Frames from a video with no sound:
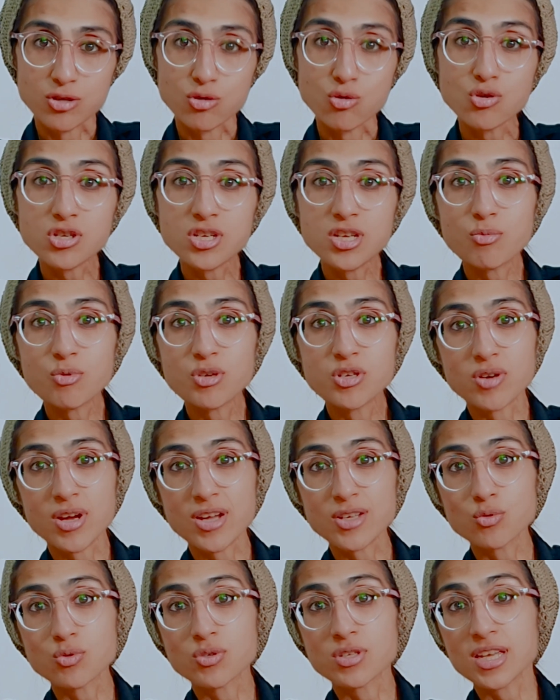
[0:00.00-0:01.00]
Usually we try
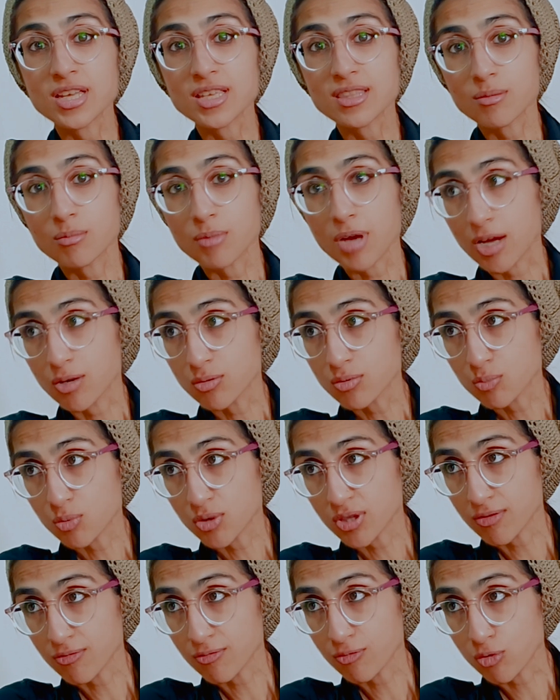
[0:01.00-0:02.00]
to take them out
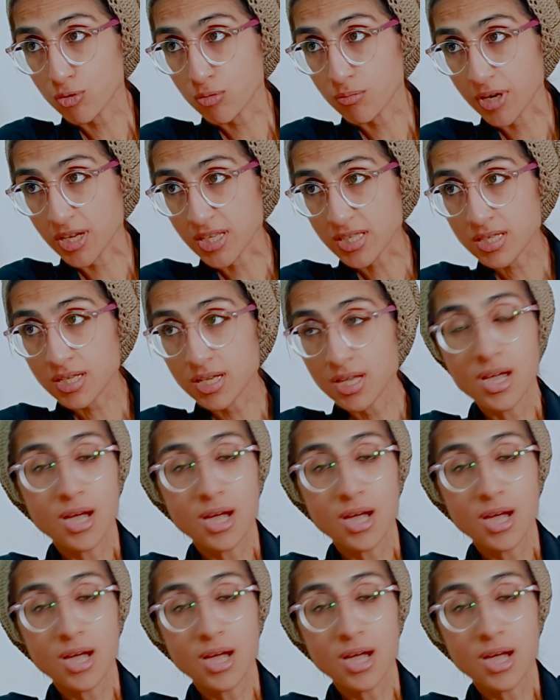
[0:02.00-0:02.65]
within 4 months,